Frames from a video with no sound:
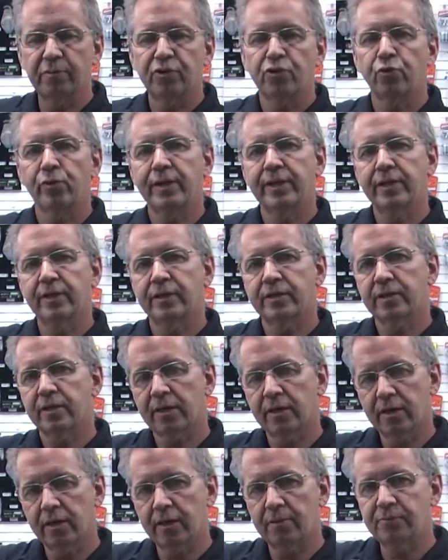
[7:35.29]
between the
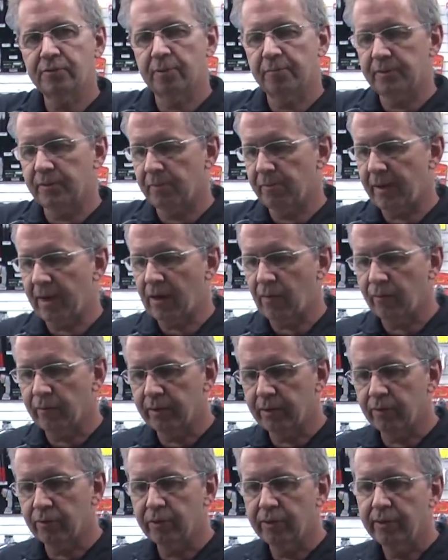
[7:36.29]
tubs up in the back
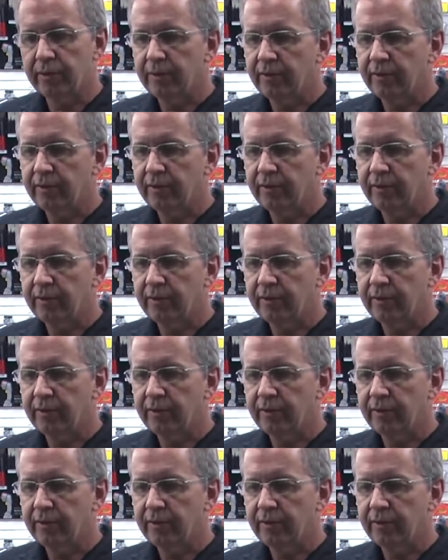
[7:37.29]
window,